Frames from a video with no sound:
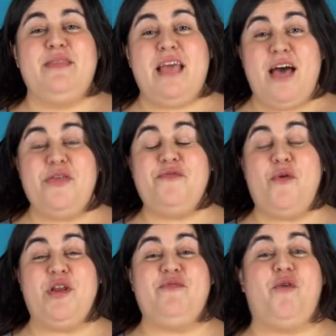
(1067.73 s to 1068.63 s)
The other
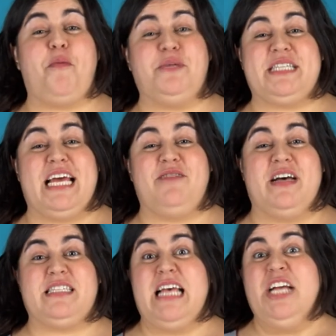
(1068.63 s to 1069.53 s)
44% of
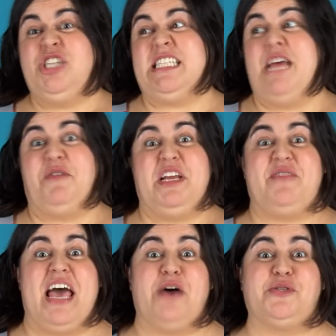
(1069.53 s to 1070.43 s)
us just never leave
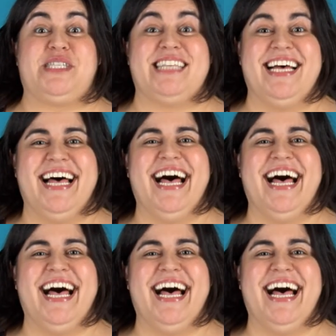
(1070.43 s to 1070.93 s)
the house.